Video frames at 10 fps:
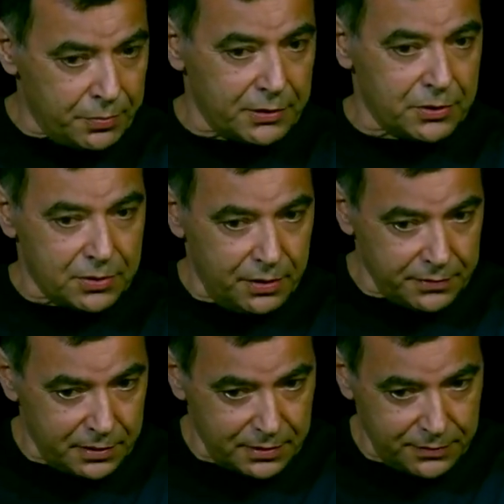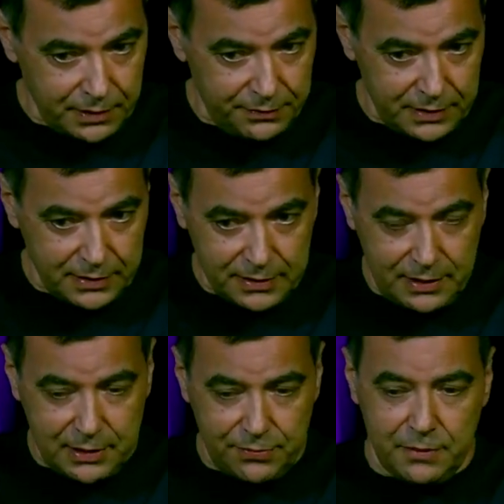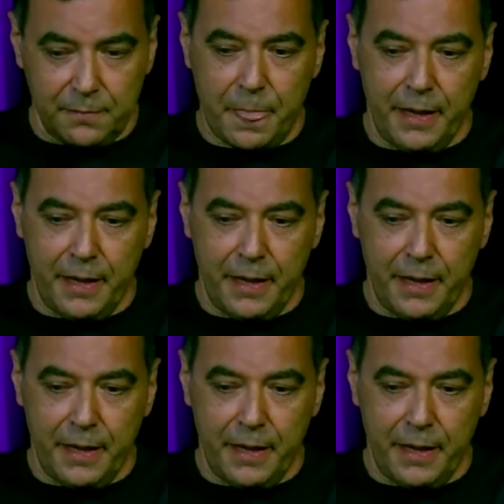Microsoft, and it's very, very successful.